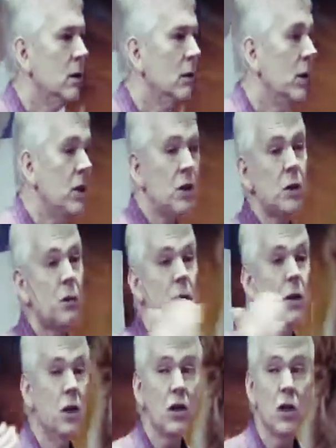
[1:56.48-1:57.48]
This
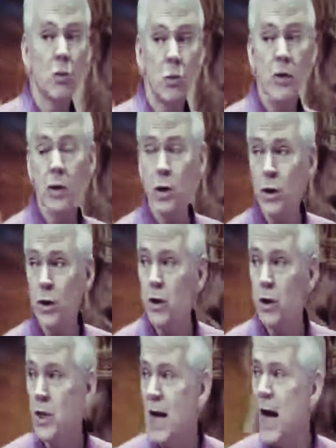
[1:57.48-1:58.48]
is where the church
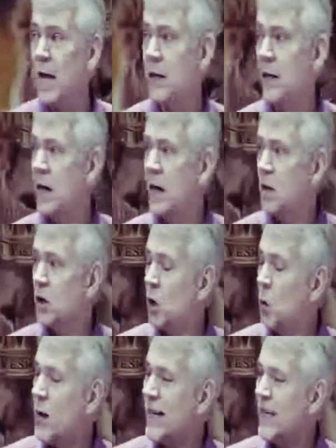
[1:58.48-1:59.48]
is at.
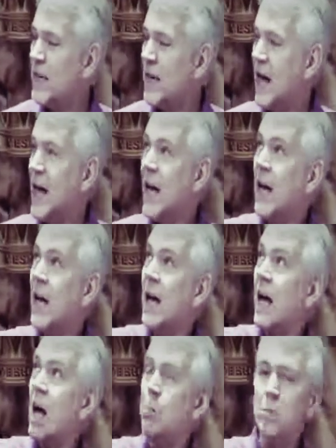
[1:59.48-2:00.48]
So we can
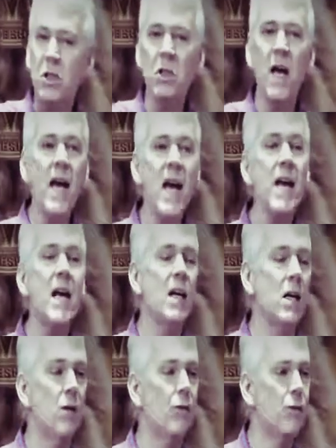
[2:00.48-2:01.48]

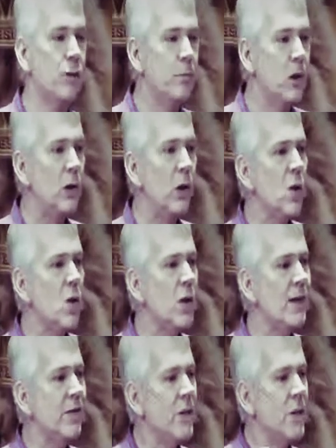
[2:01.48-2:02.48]
obtain from the
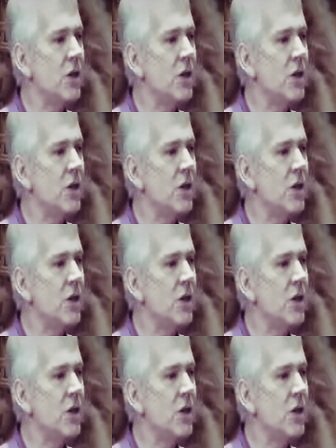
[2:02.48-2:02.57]
Lord in this